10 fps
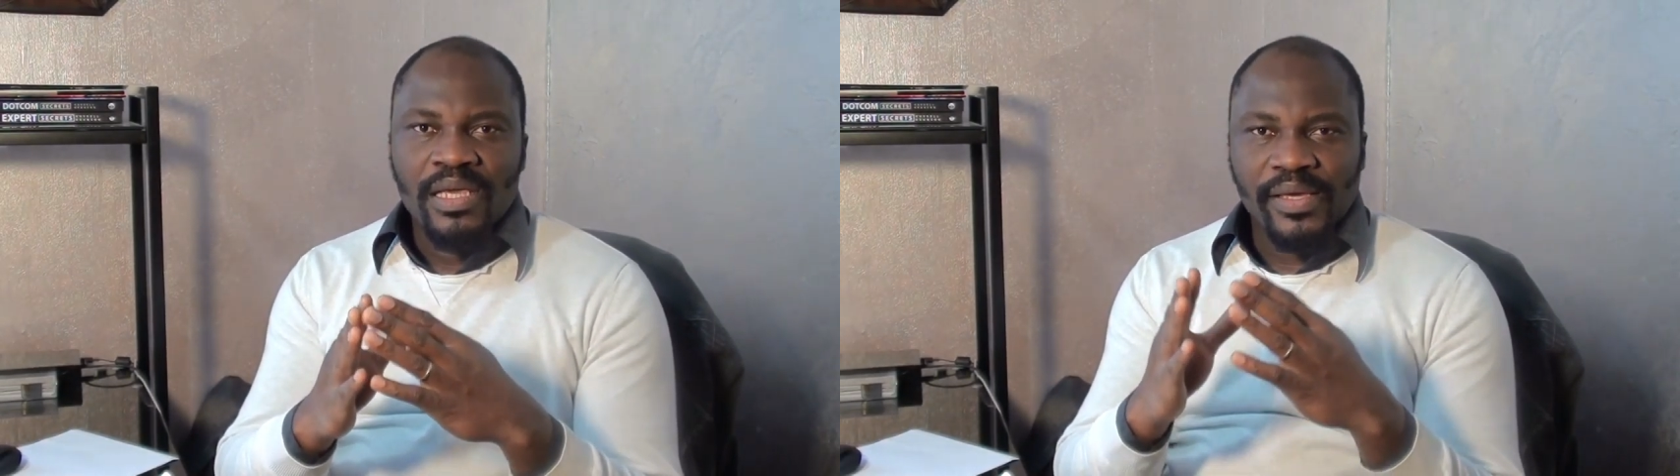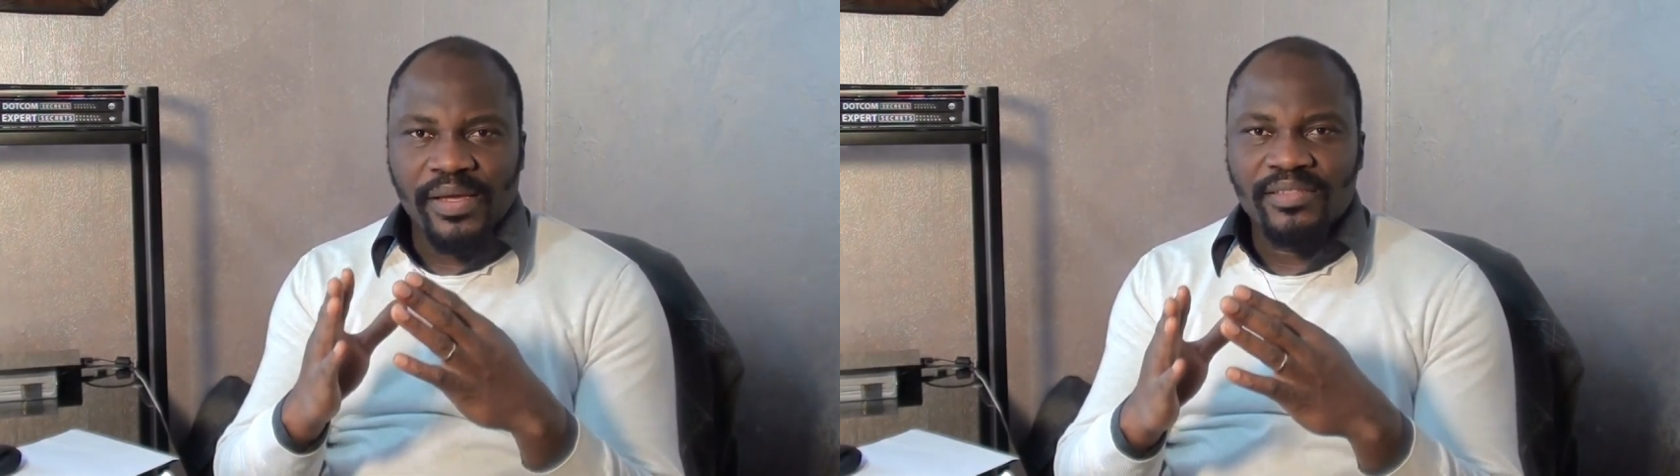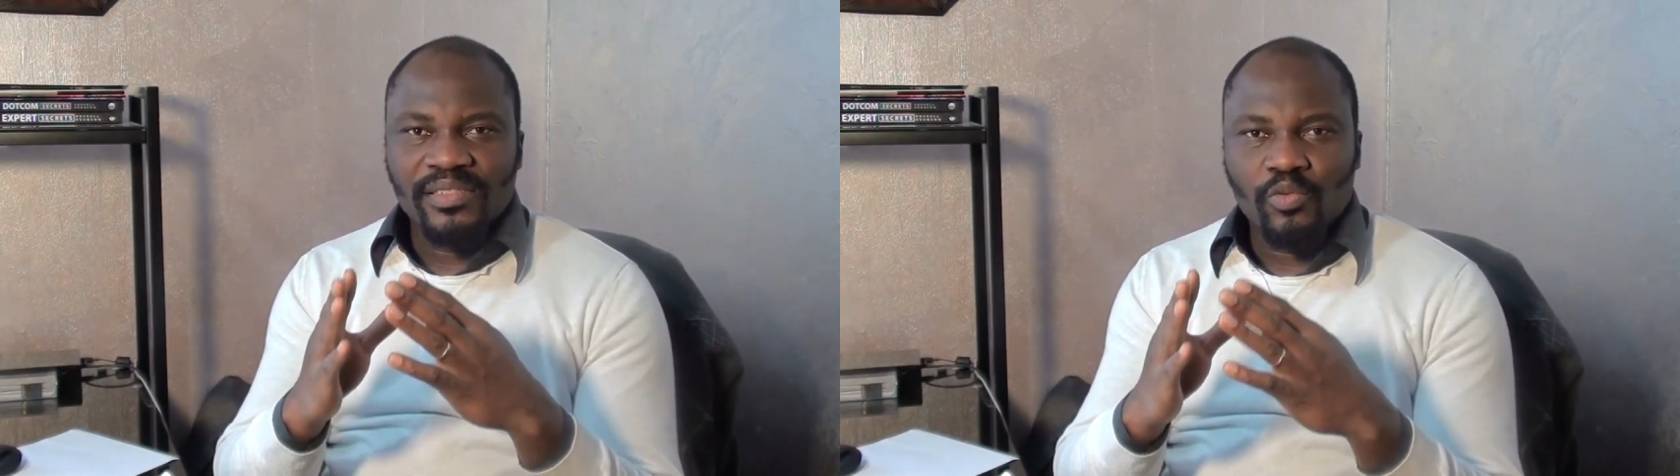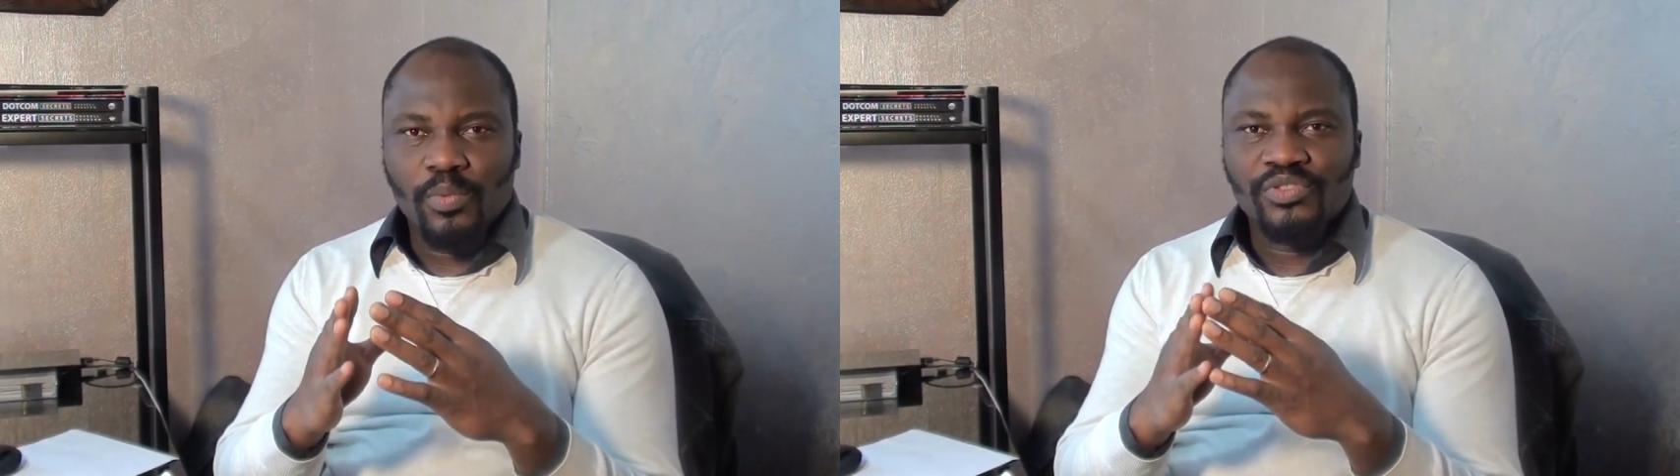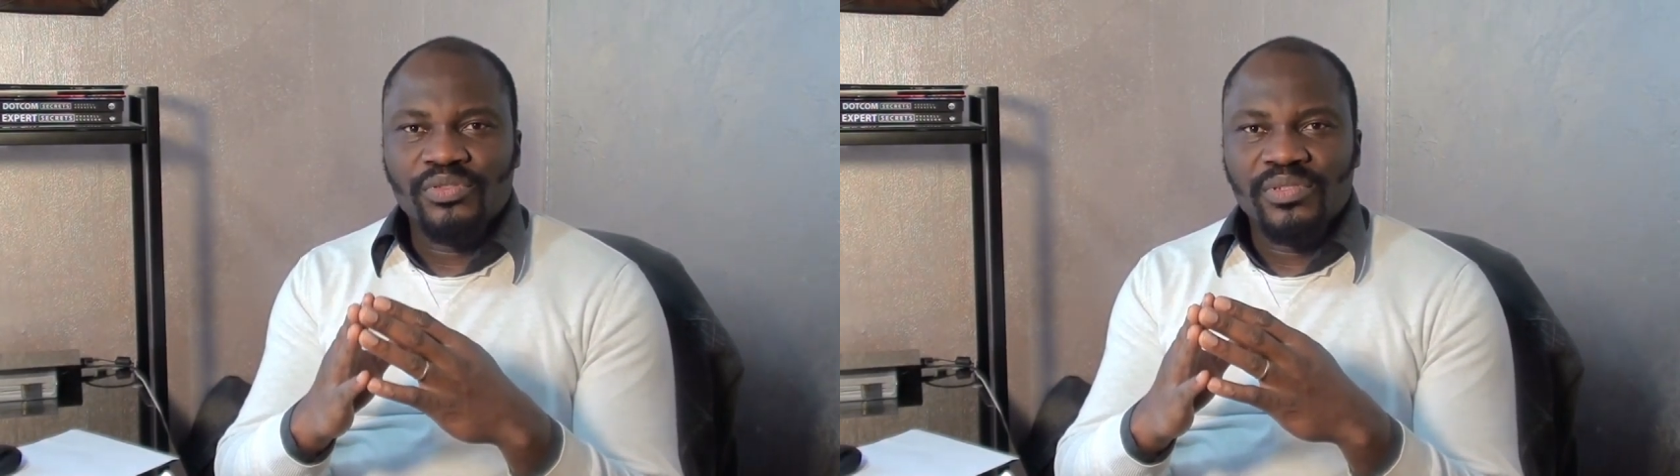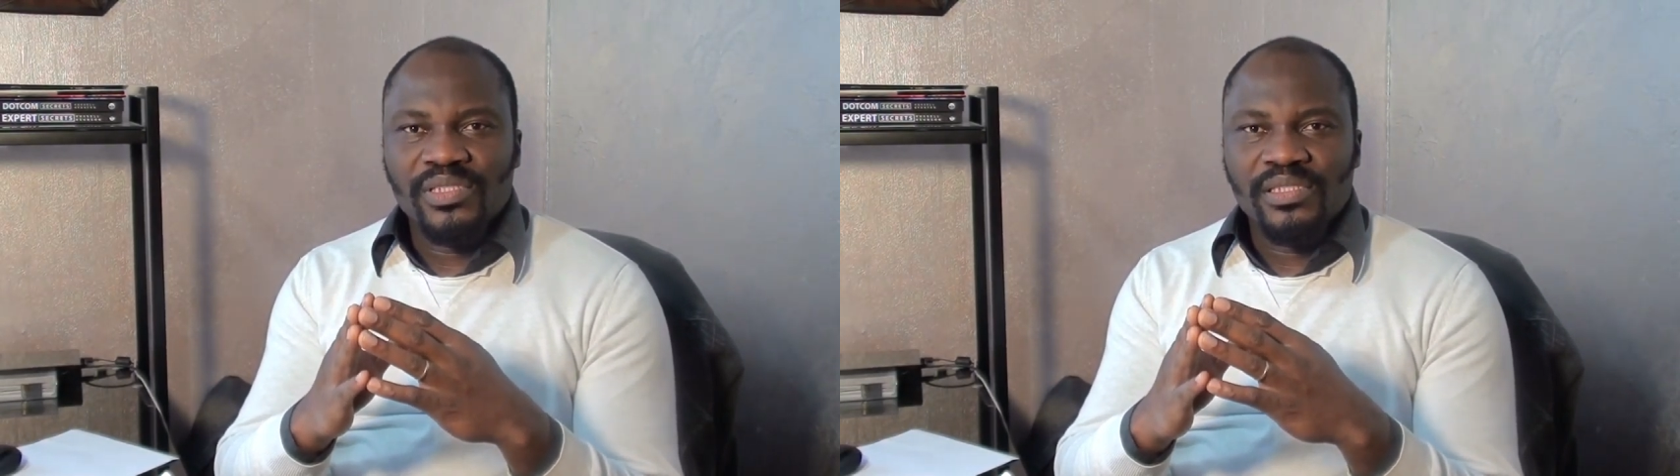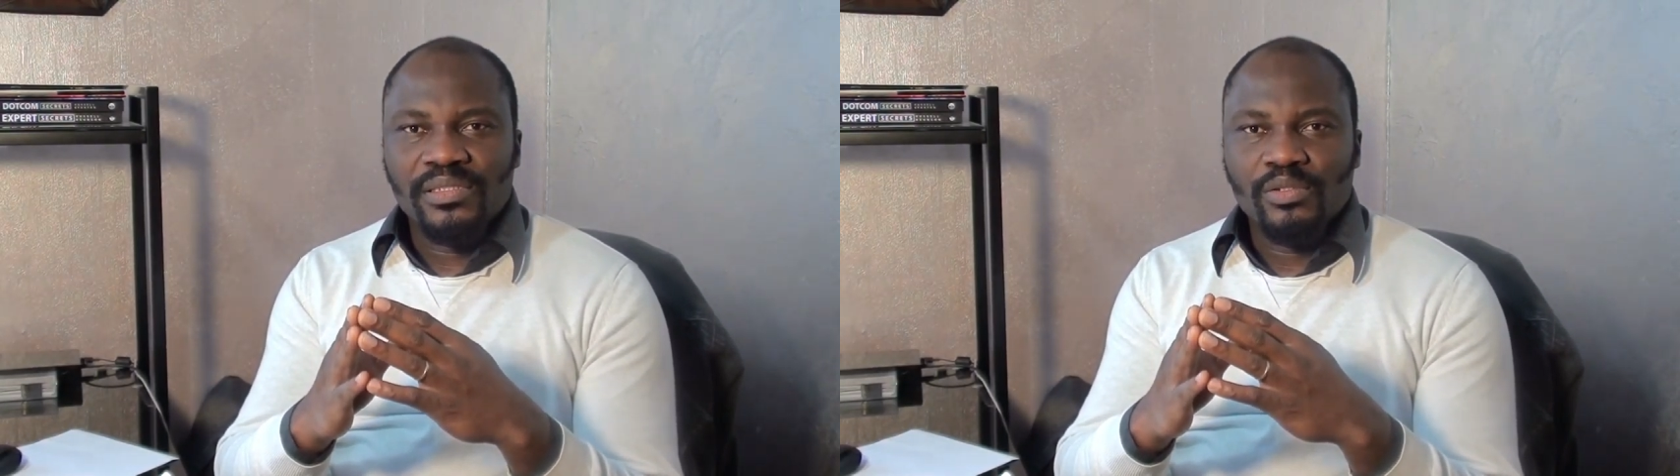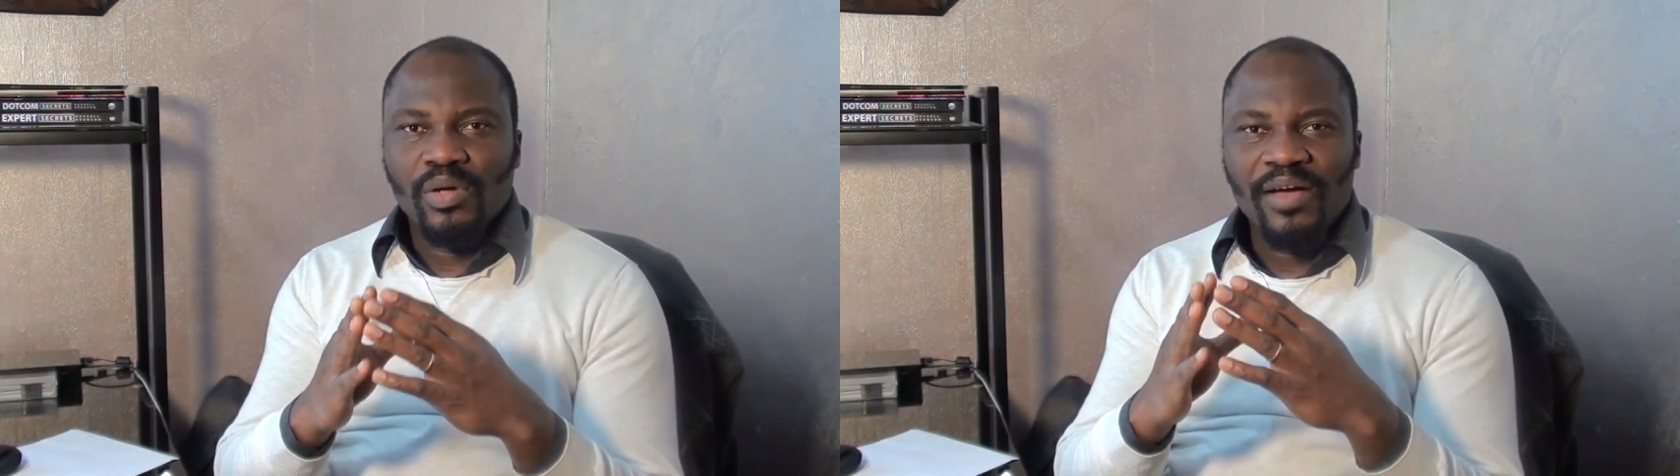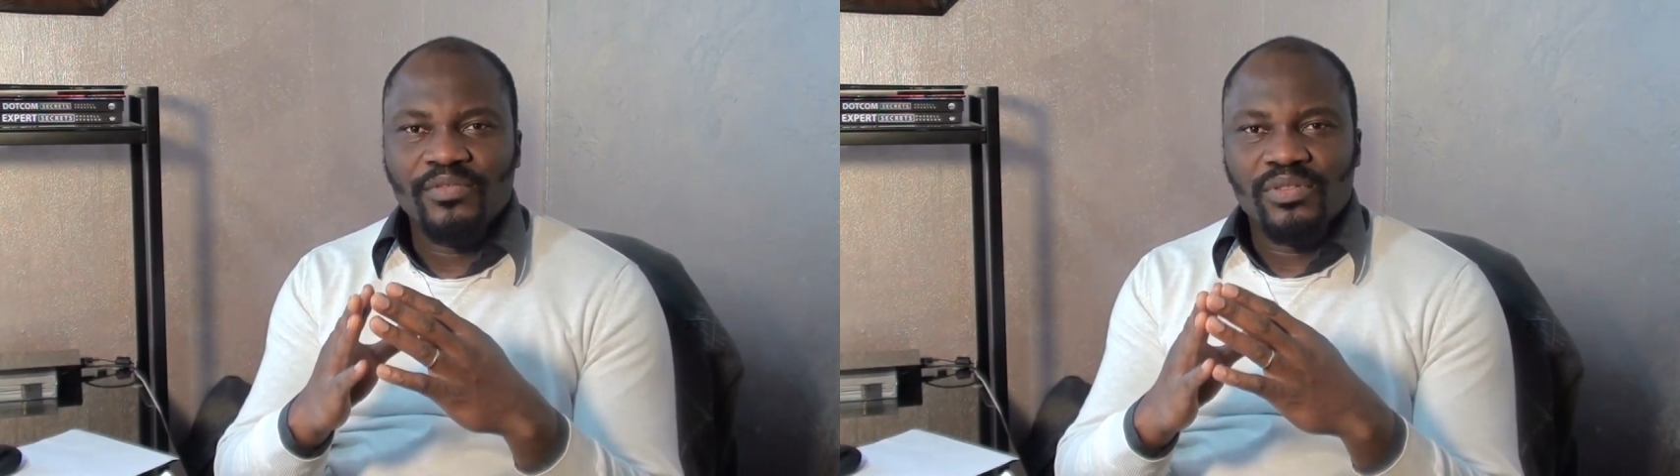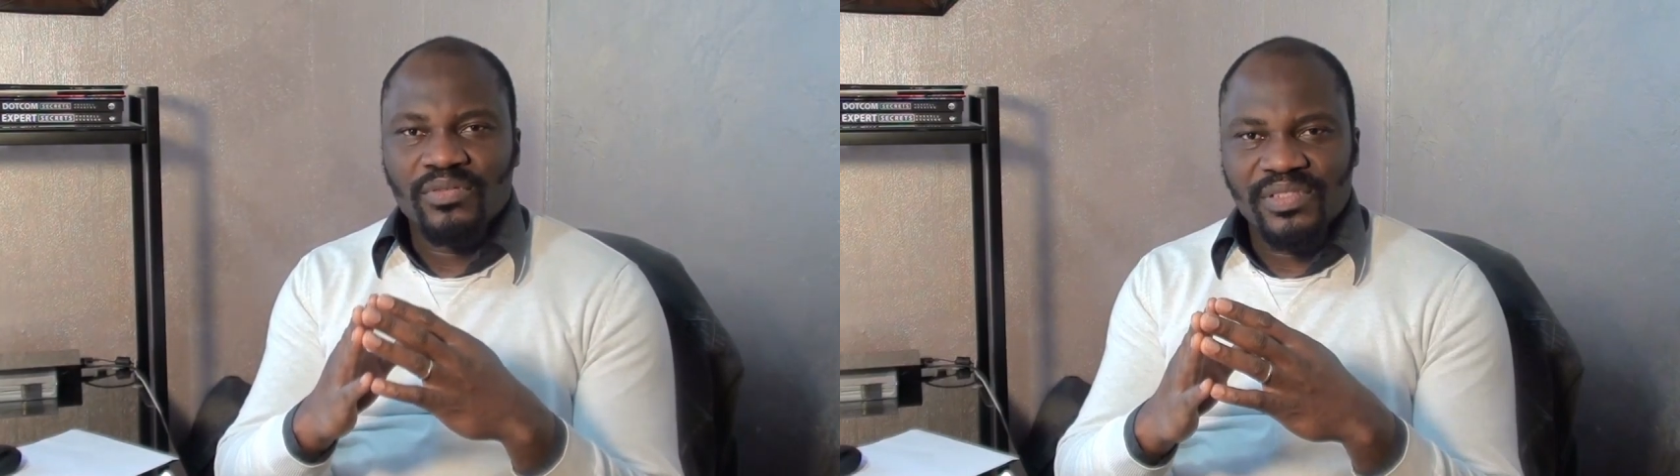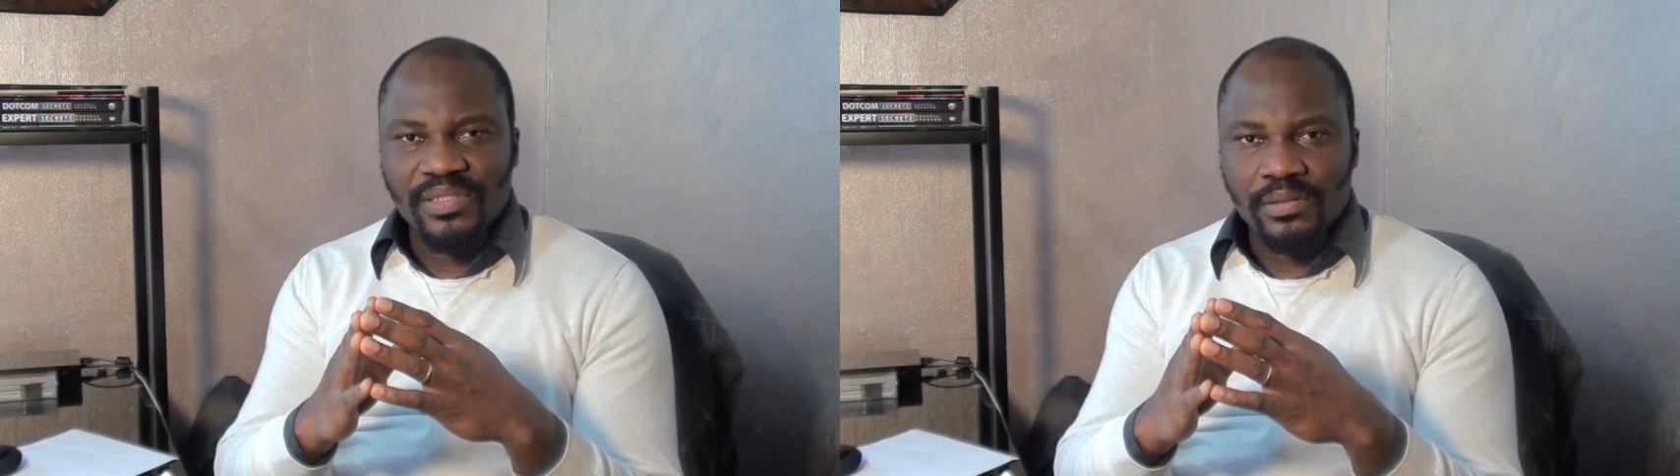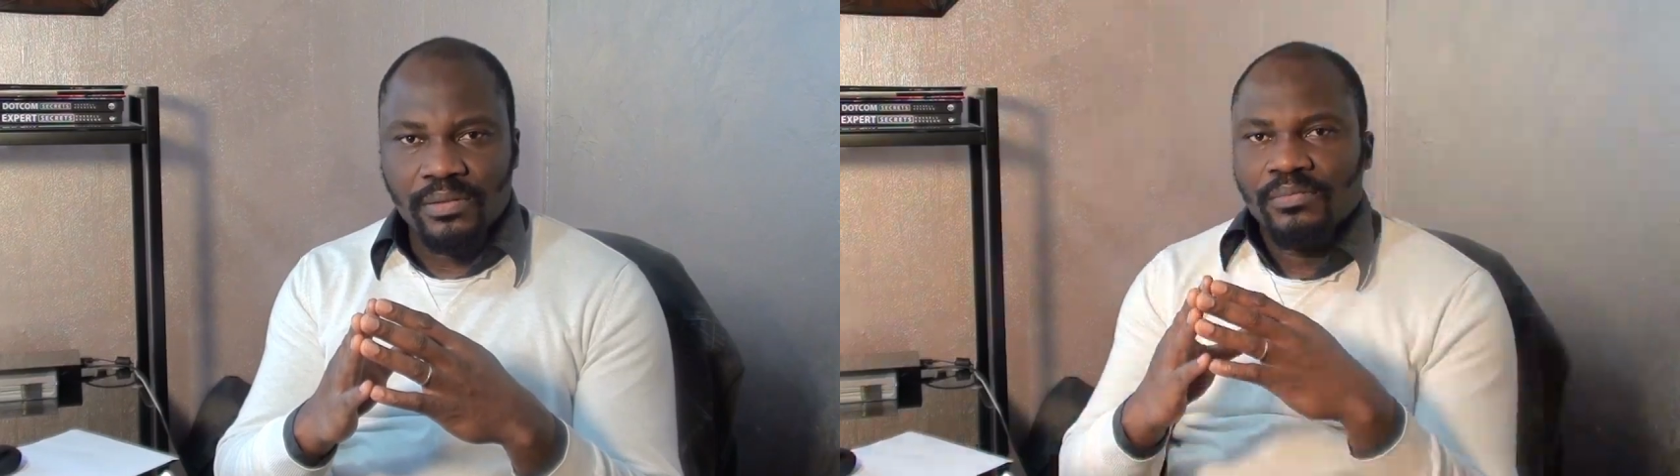here is an opportunity you have to consider.